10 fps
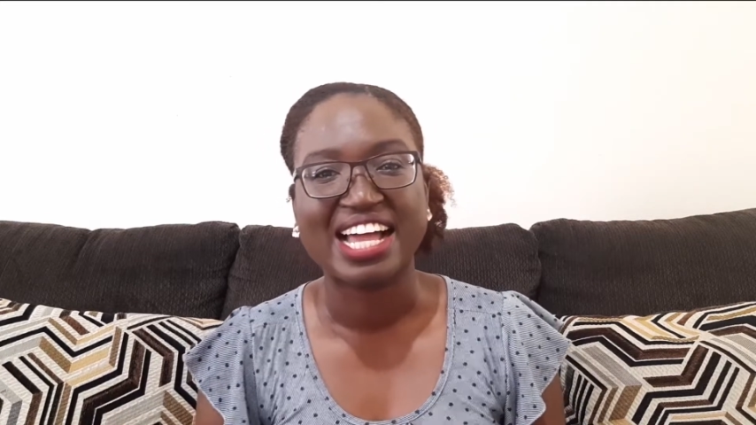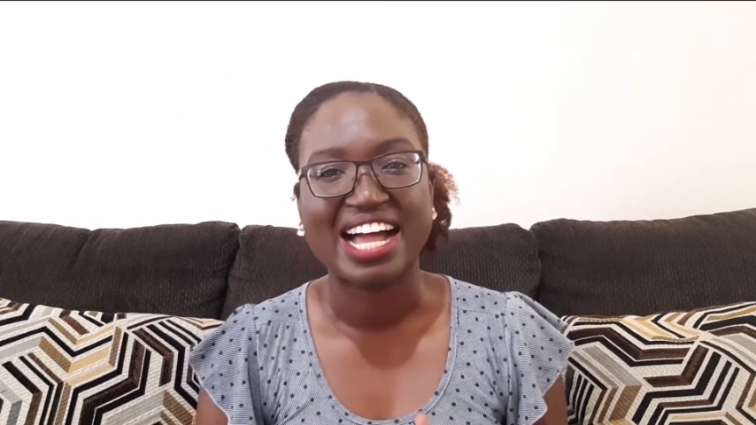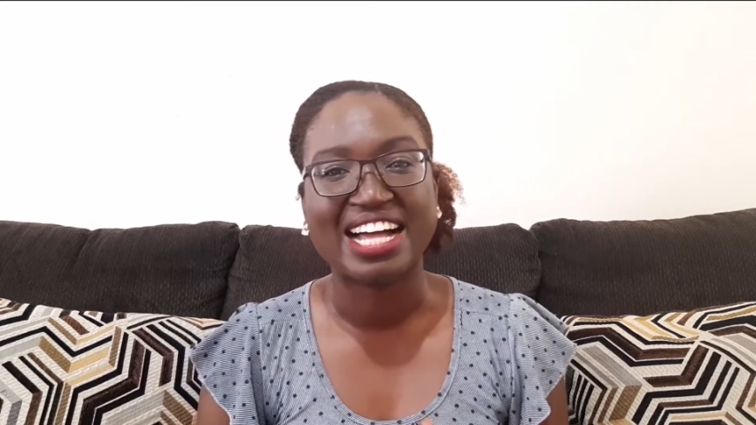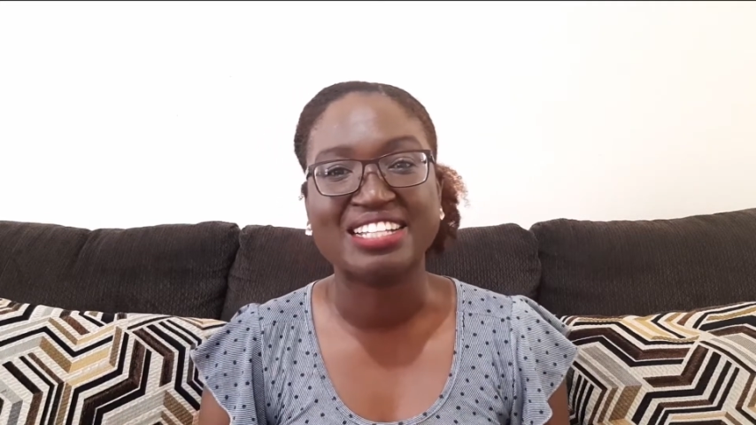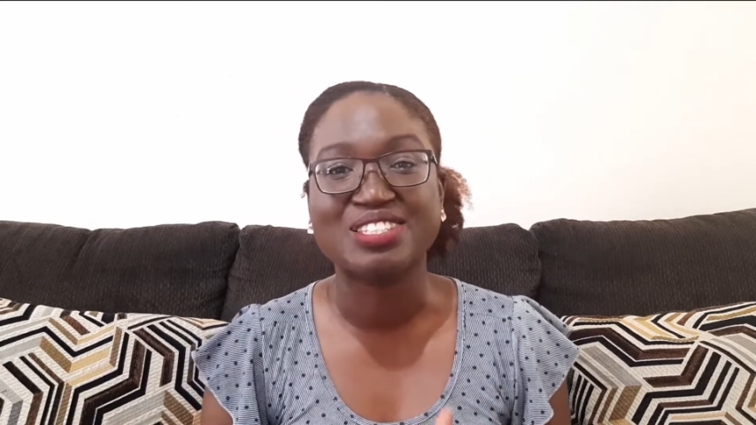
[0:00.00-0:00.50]

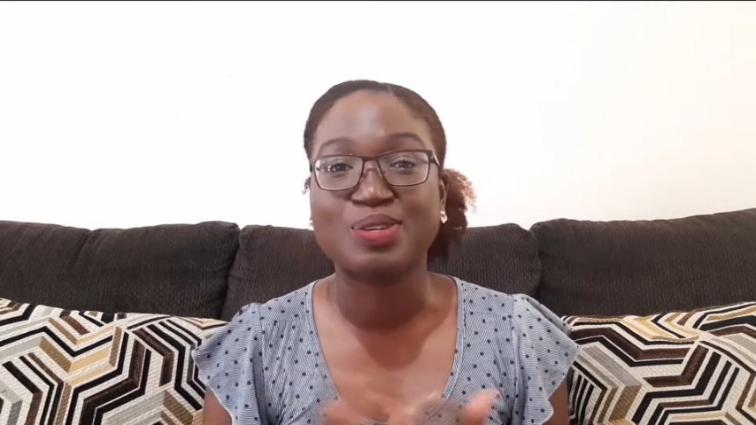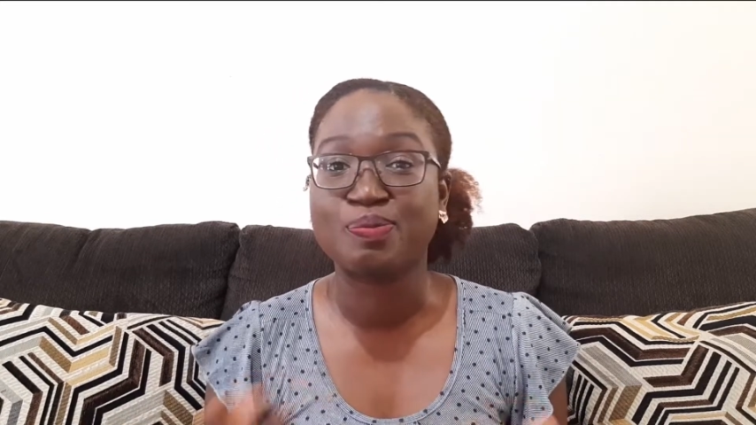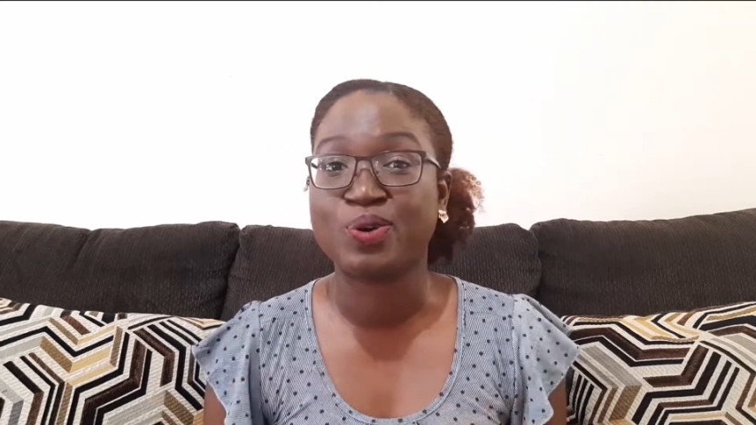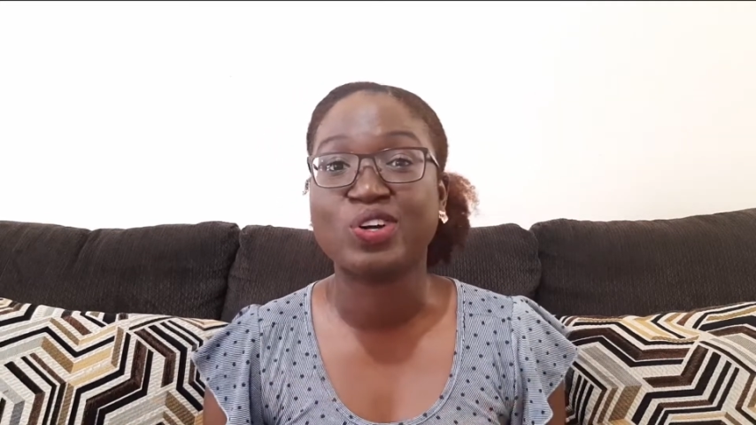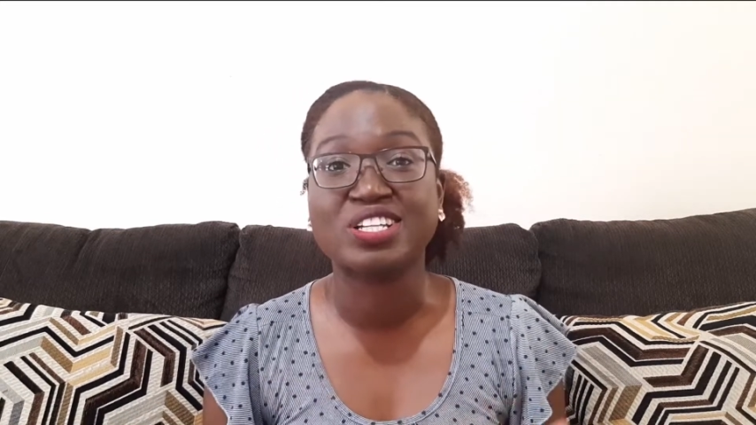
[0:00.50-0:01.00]
And
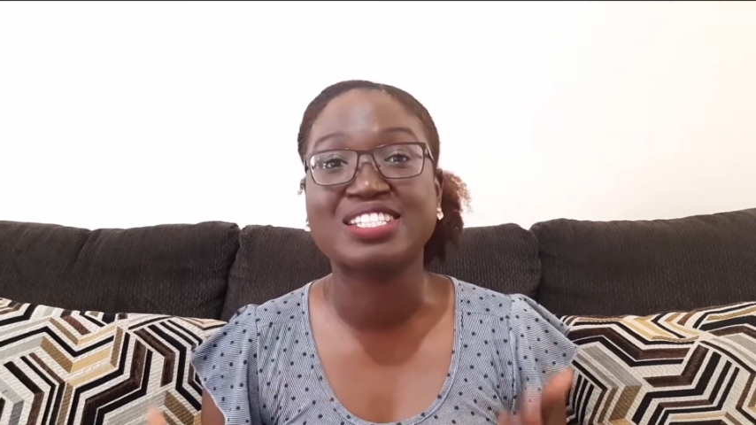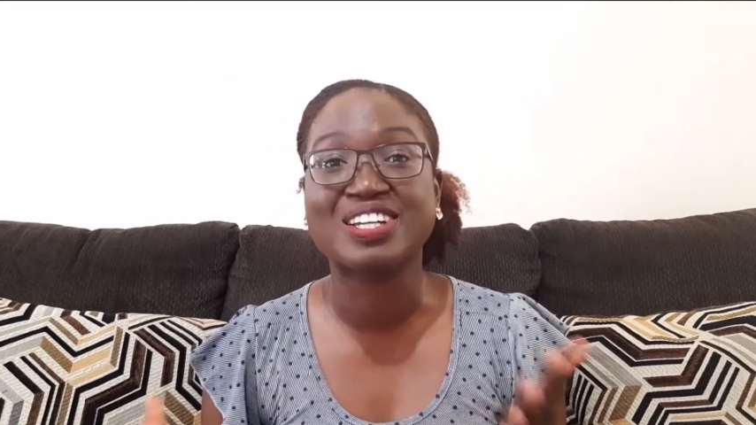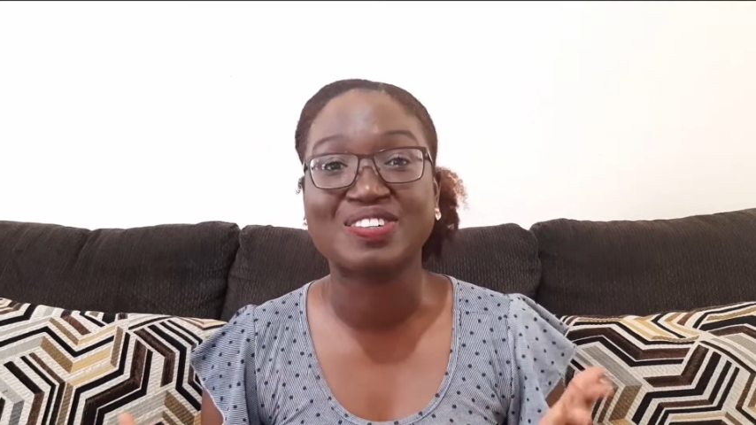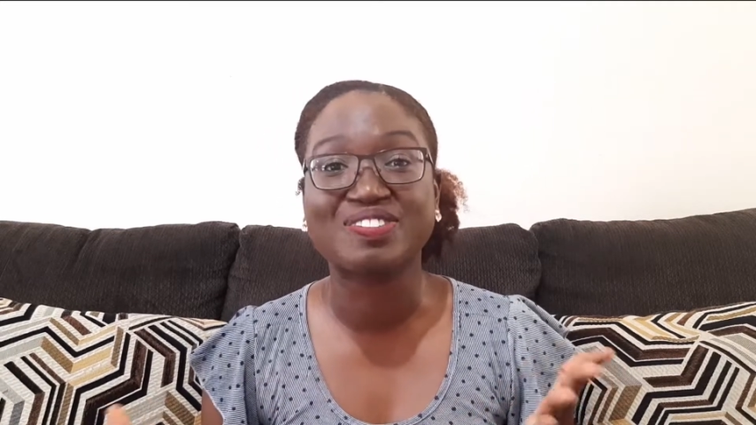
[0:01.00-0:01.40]
tomorrow is Good